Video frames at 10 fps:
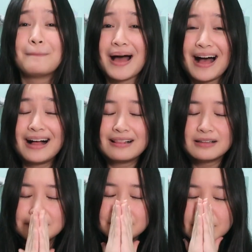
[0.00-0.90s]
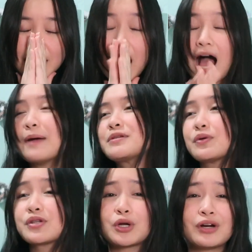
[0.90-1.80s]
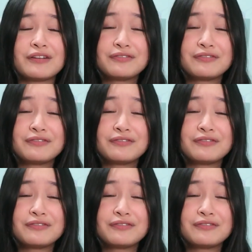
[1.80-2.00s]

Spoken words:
Mal. I'm so sorry.